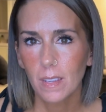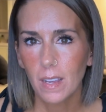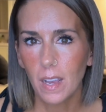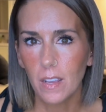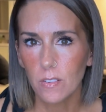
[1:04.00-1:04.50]

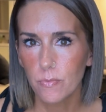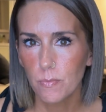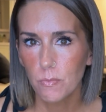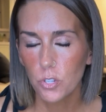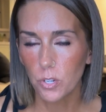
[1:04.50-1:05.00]
a
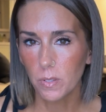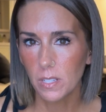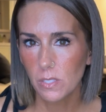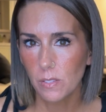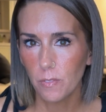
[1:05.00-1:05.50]

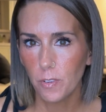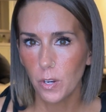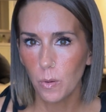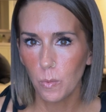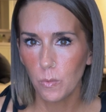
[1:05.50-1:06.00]
shirtless
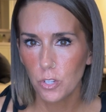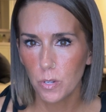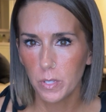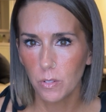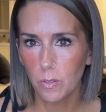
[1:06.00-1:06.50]
photo
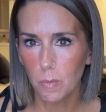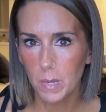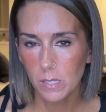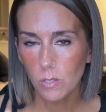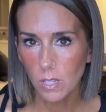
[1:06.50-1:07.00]
showing your little
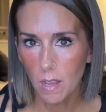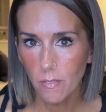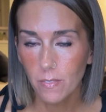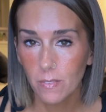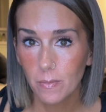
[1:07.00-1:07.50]
muscles
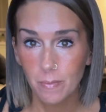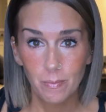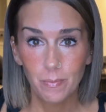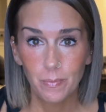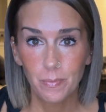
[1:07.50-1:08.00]
off,
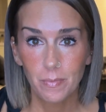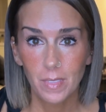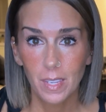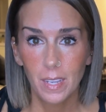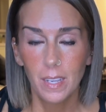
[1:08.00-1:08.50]

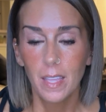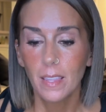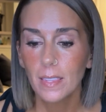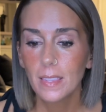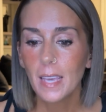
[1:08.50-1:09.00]

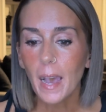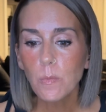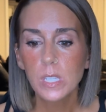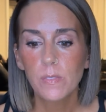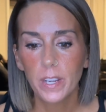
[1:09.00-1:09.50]
that
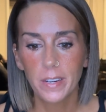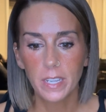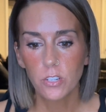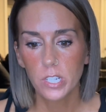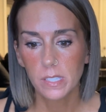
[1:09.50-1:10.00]
was very
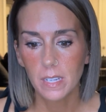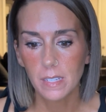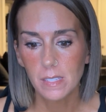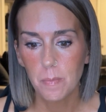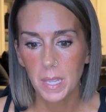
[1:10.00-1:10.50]

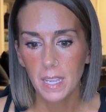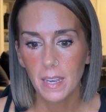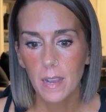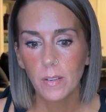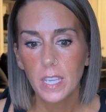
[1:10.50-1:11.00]
interesting to me.
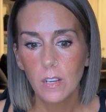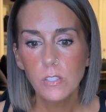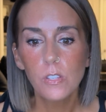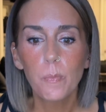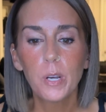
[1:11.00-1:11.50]
Now, he
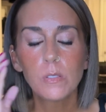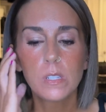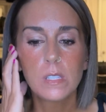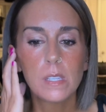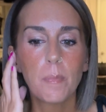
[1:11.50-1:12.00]
also
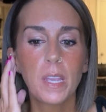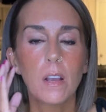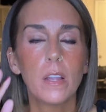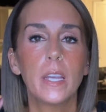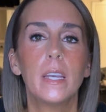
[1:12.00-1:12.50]
posted something
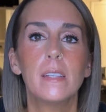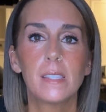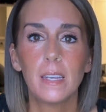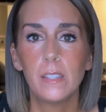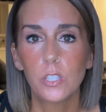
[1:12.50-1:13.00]
on
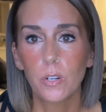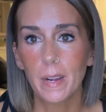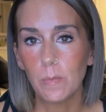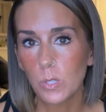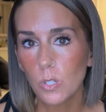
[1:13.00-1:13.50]
his
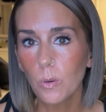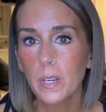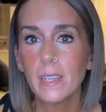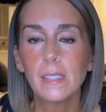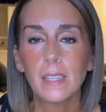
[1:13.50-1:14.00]
Instagram
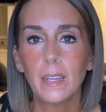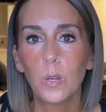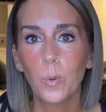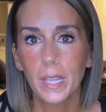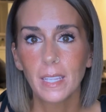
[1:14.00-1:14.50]
stories that he
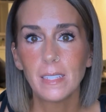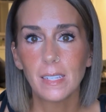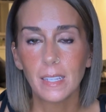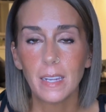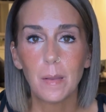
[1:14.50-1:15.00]
quickly
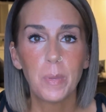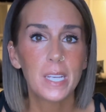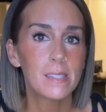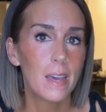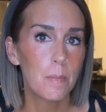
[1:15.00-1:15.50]
deleted
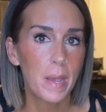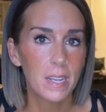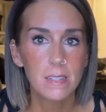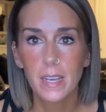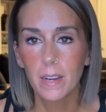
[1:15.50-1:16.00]
because Adam
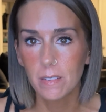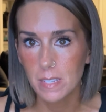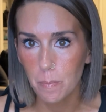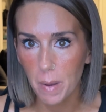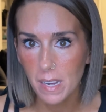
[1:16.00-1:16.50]
McIntyre
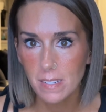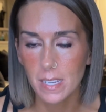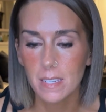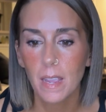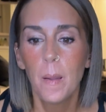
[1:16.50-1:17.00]
debunked
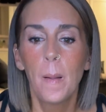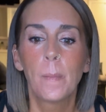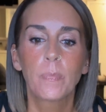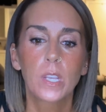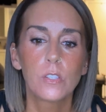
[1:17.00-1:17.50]
it.
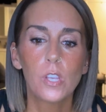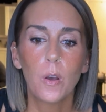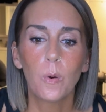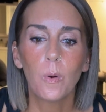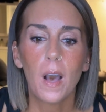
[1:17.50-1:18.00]

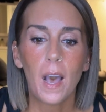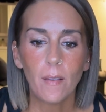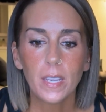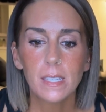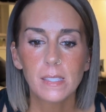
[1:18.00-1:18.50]
So,
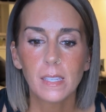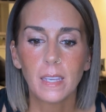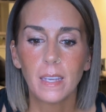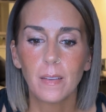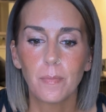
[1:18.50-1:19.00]

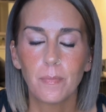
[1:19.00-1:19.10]
obviously,